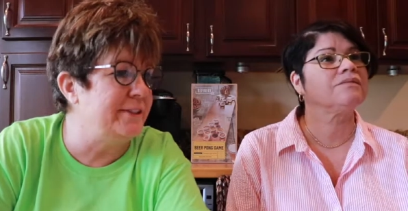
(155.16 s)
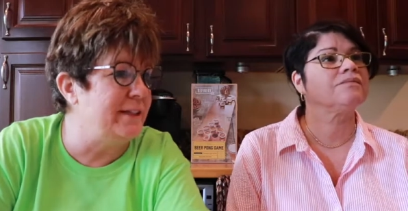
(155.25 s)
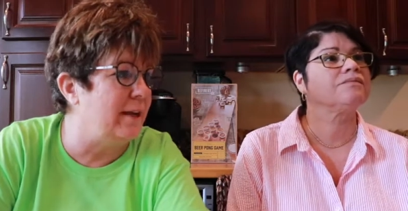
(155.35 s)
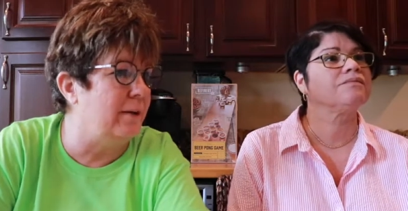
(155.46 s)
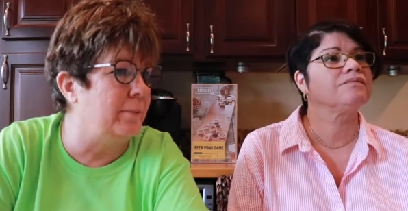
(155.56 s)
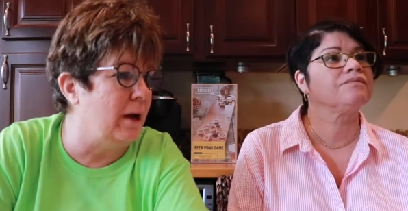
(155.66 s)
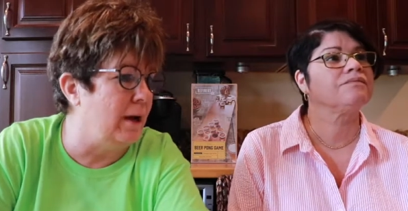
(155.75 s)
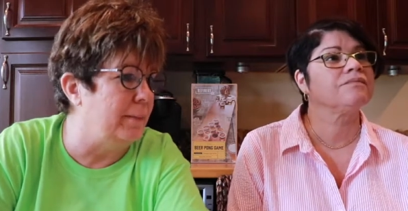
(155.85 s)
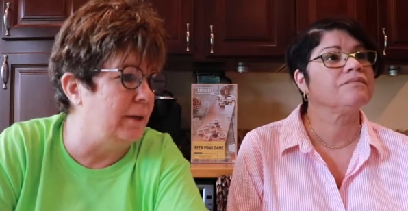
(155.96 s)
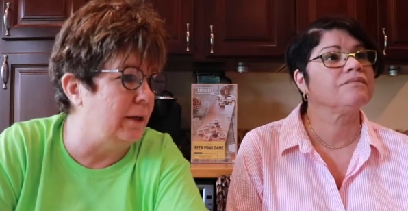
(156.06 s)
Speaker 1: stand up
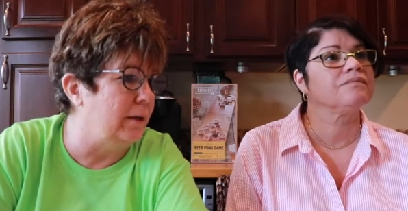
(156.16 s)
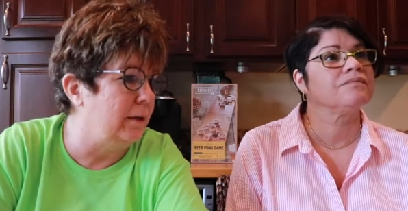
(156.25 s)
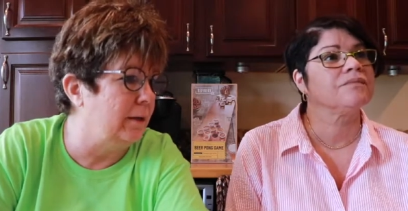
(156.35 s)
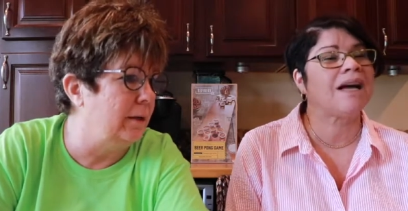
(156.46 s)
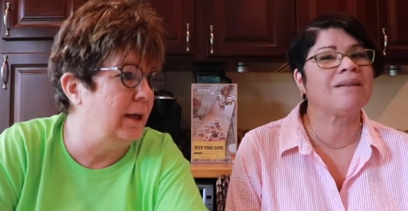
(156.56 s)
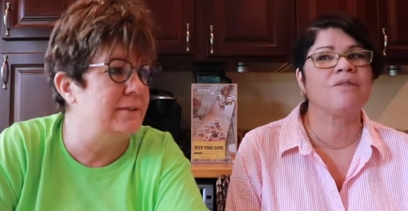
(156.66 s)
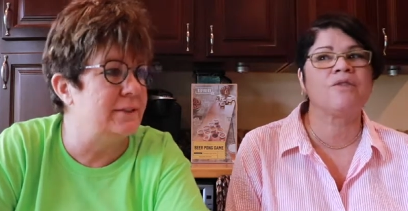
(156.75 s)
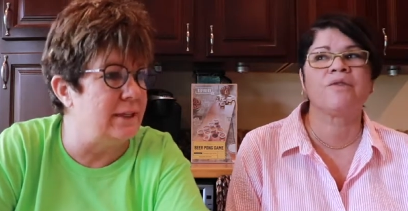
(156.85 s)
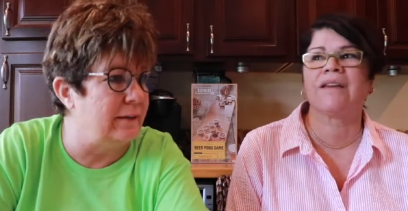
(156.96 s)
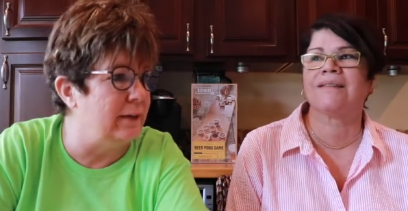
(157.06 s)
comedy. I don't know.
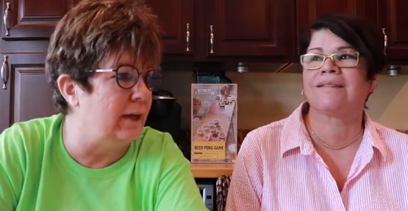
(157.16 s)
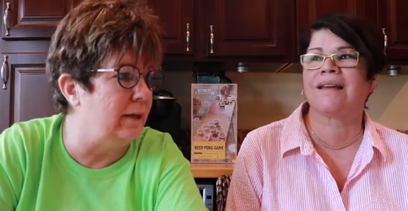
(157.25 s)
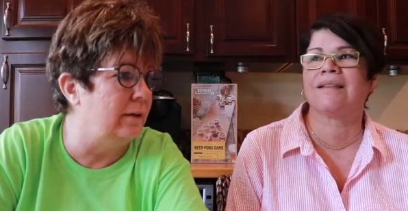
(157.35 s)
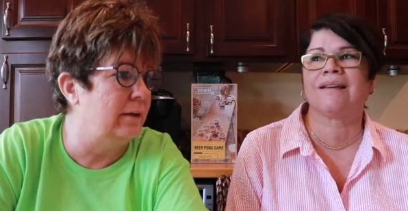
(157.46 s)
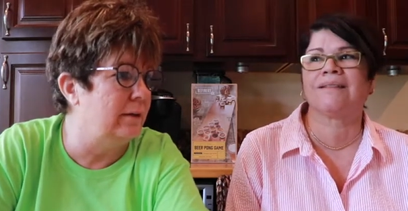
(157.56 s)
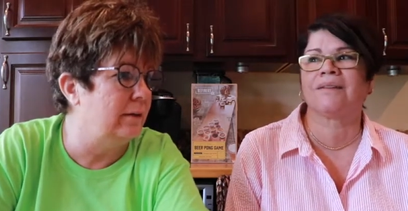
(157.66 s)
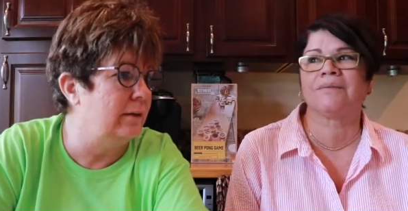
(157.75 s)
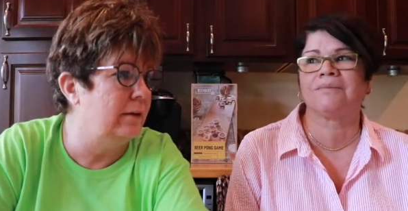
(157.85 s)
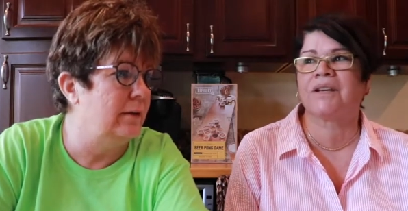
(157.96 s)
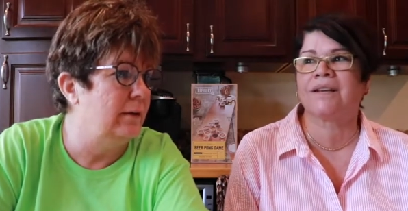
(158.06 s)
You can't that. say that
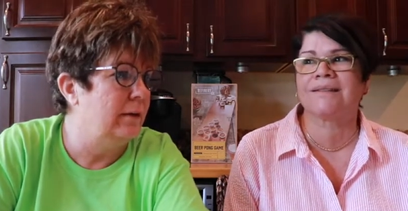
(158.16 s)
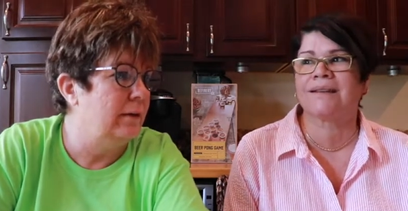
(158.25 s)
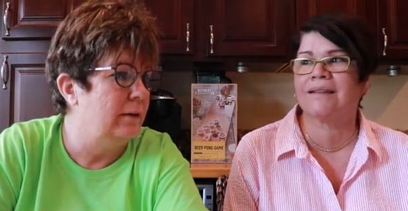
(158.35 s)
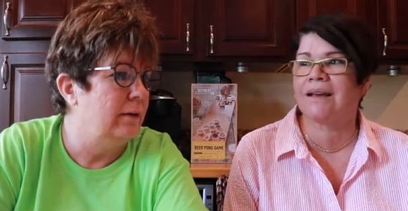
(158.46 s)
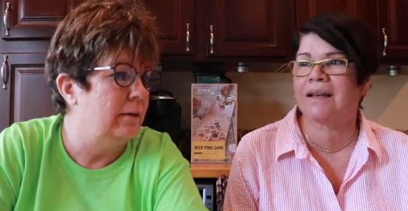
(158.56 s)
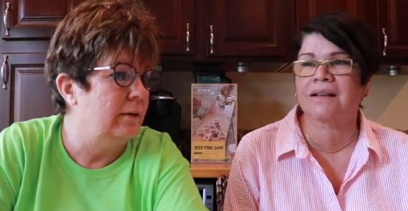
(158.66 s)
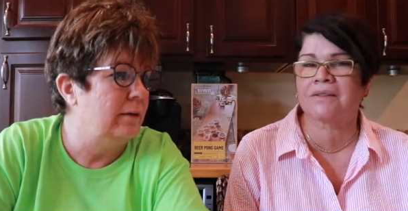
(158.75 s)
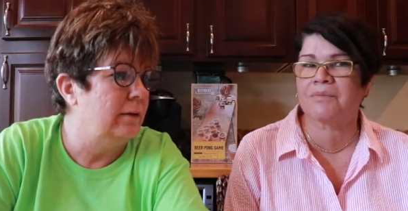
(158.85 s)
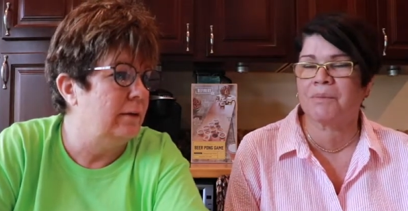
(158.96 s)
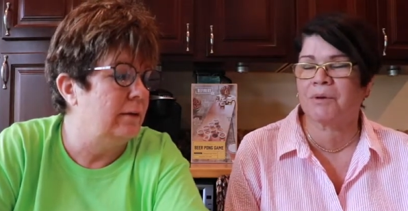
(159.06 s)
though.
Speaker 2: You can't say that
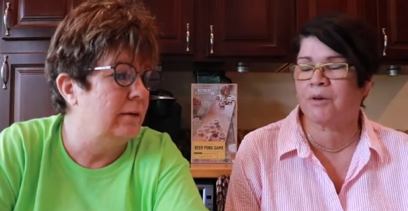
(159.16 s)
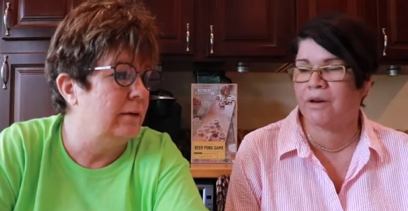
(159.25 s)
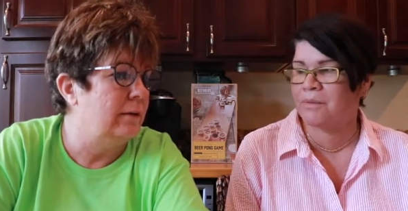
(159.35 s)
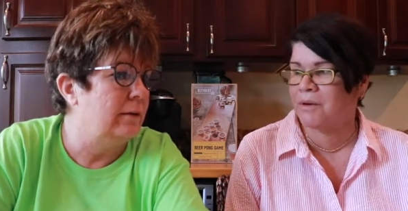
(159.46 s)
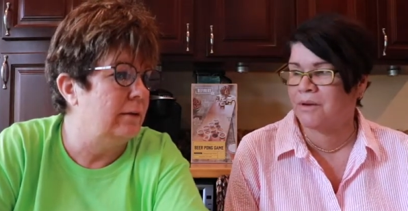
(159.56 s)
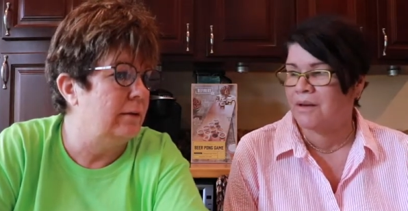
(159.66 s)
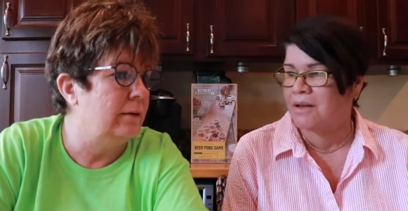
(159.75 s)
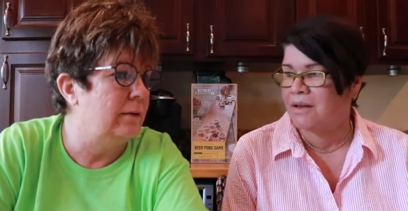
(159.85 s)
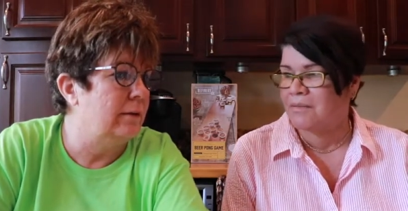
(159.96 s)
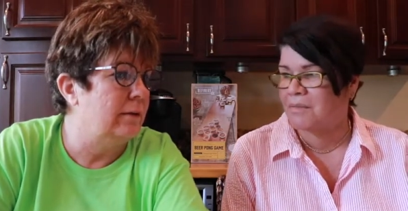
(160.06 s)
because remember Kramer
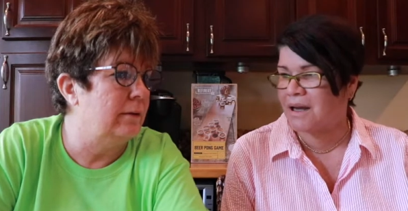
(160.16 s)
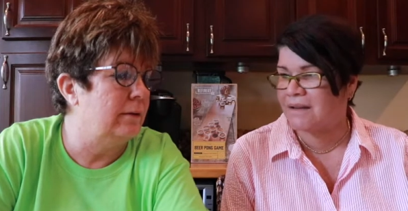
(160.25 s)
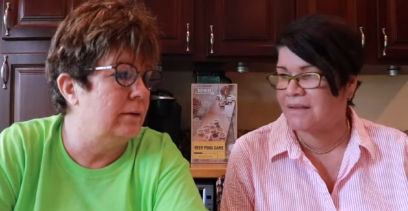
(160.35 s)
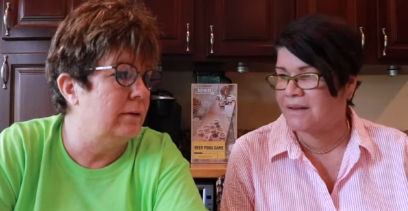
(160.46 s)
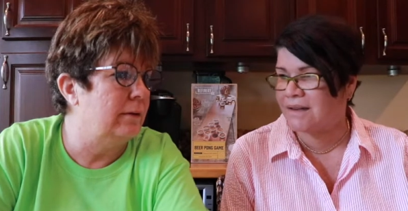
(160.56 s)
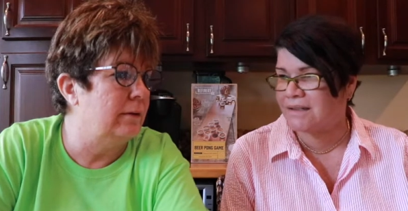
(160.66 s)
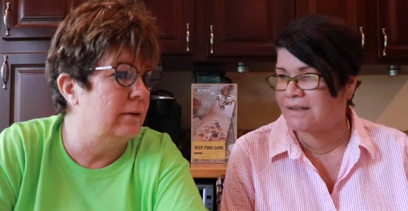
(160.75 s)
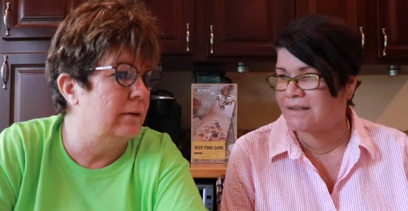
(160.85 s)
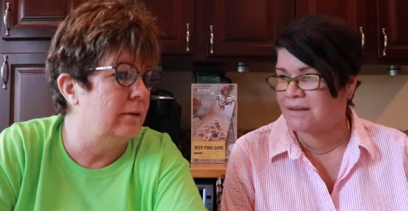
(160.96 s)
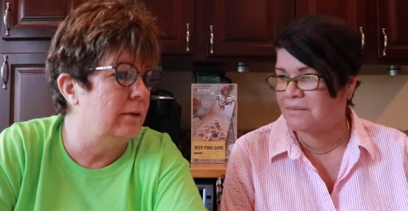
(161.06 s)
back in the day
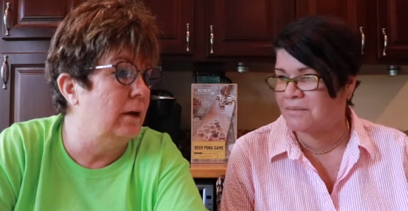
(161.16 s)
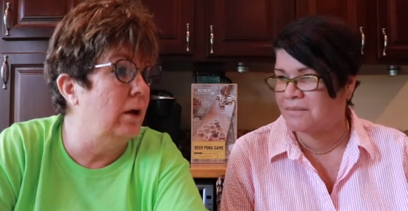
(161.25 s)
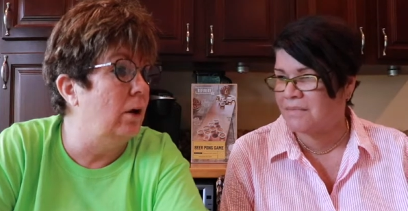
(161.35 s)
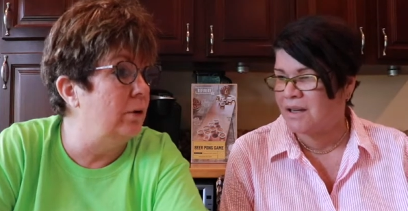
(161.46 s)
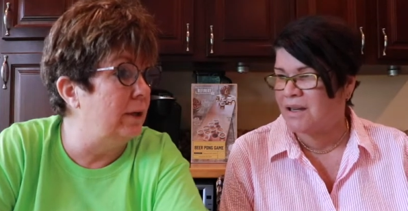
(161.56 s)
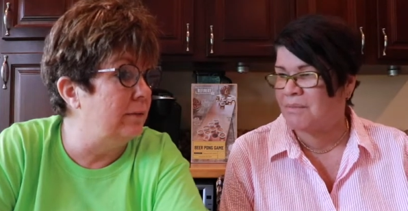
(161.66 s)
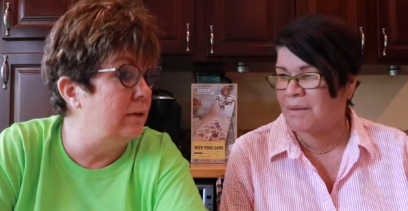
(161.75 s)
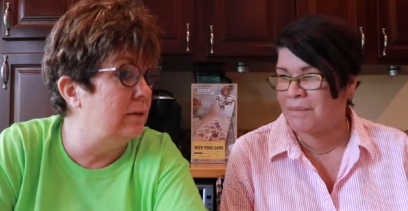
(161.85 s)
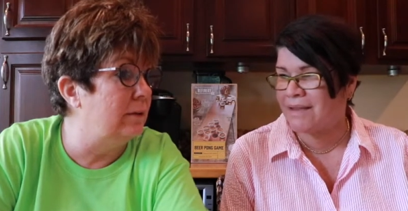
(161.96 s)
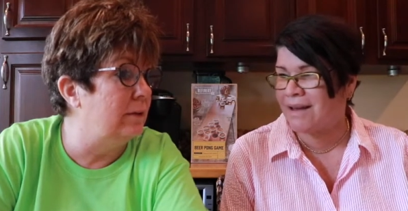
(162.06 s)
said something. Oh yes,
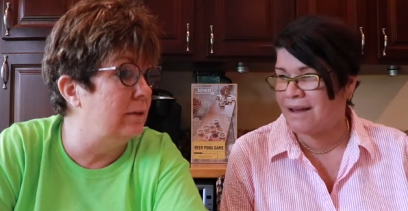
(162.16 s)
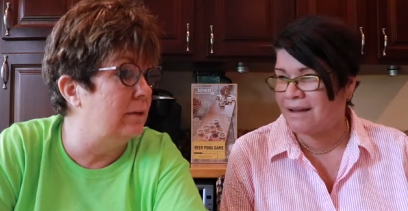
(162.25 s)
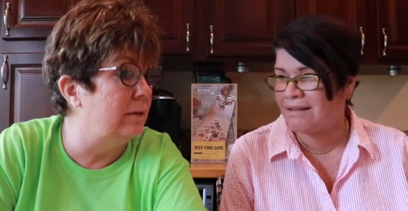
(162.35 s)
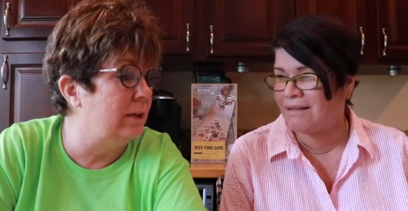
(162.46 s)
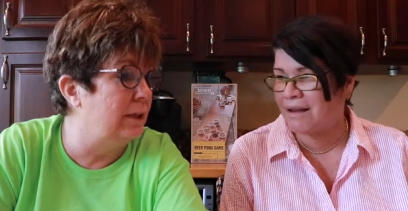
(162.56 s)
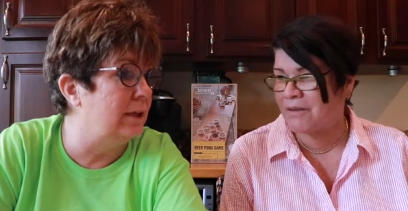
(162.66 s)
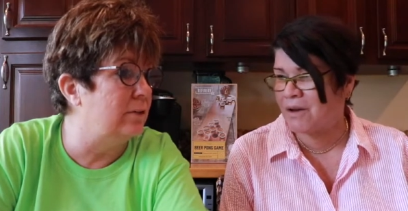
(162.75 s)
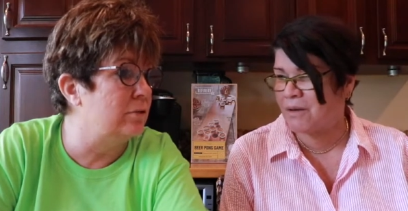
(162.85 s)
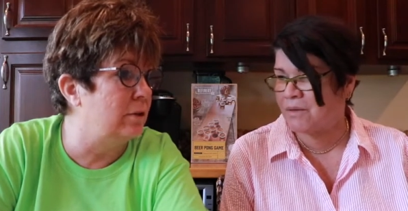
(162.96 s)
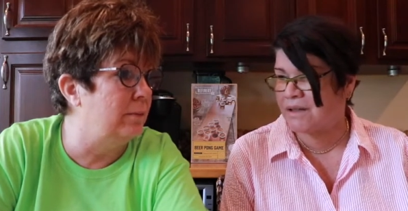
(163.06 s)
remember he did. That? He I
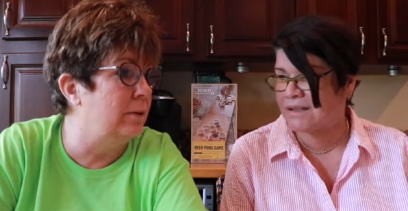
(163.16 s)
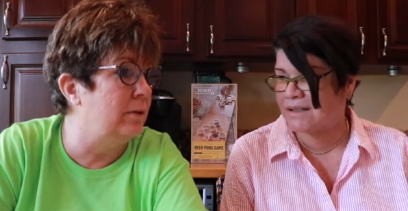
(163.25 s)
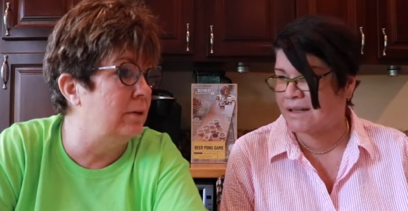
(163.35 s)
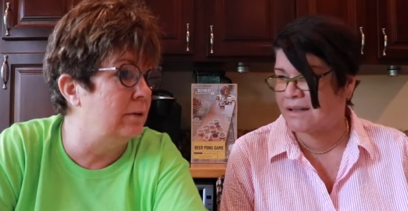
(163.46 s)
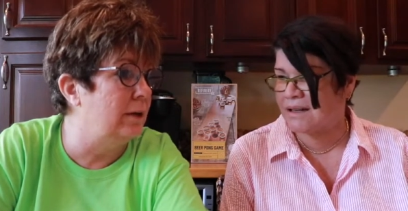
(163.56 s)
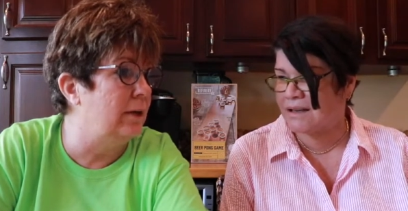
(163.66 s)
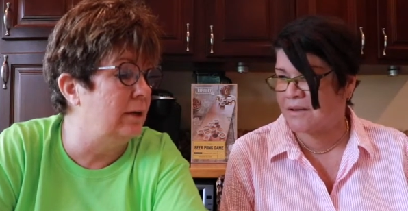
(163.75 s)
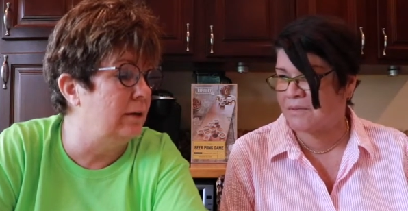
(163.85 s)
got in trouble. What he said. Yeah. I